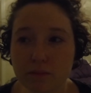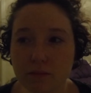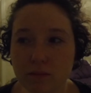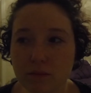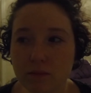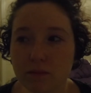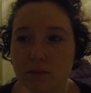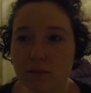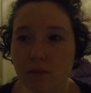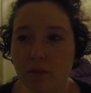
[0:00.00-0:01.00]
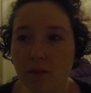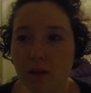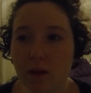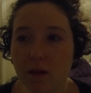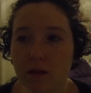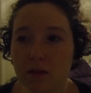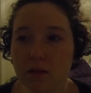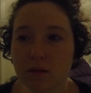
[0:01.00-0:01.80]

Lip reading: Nobody speaks.